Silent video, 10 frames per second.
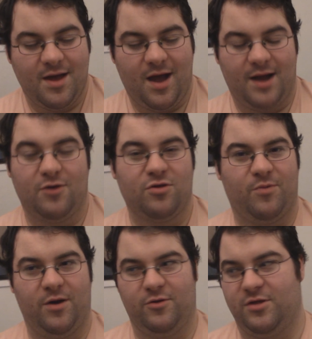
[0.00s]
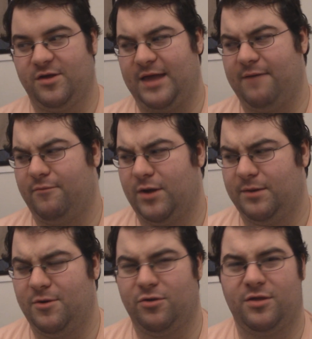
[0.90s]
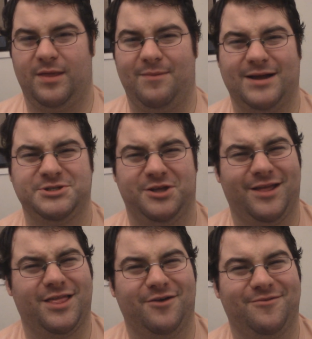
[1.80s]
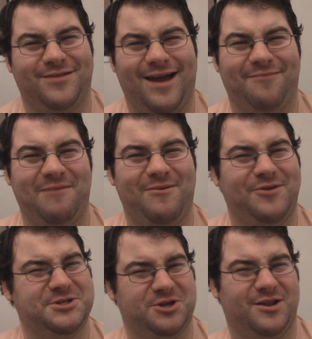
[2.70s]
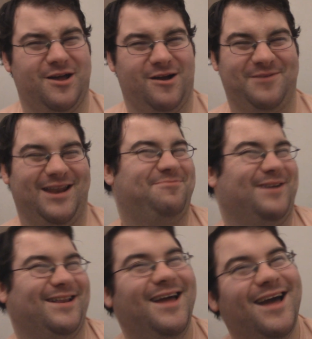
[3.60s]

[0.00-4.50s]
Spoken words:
No spoilers, because I haven't read most of them, actually, so yeah, maybe we shouldn't talk about it. But